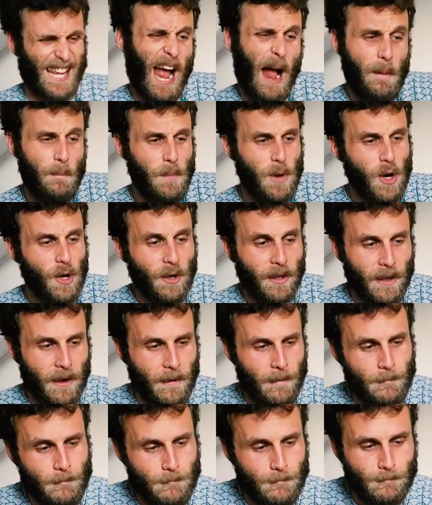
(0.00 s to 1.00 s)
I'm
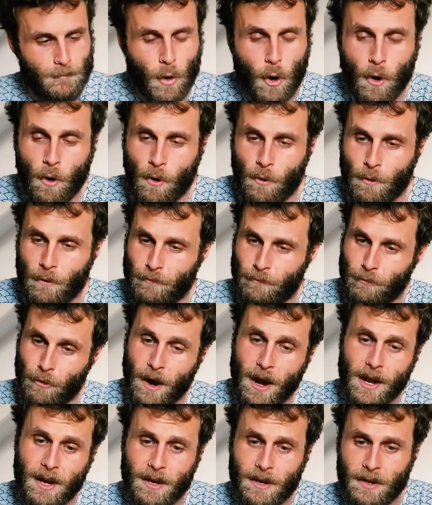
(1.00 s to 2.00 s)
looking for a
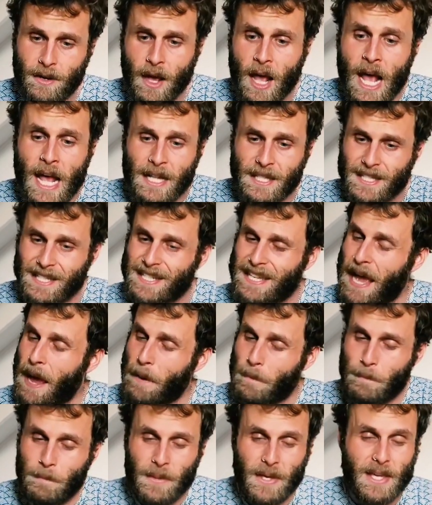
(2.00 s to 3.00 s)
friend to
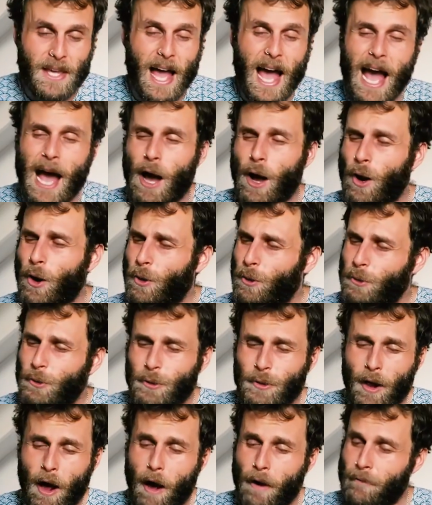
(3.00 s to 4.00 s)
get me
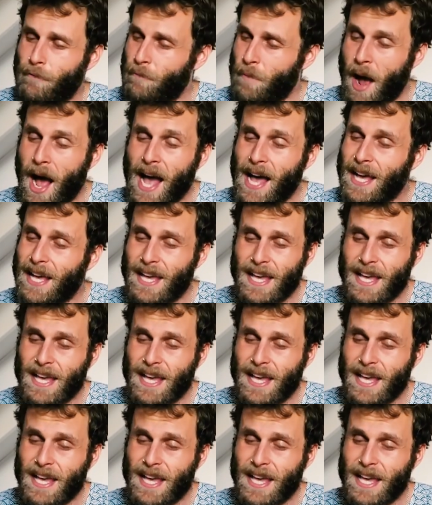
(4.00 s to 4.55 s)
out of my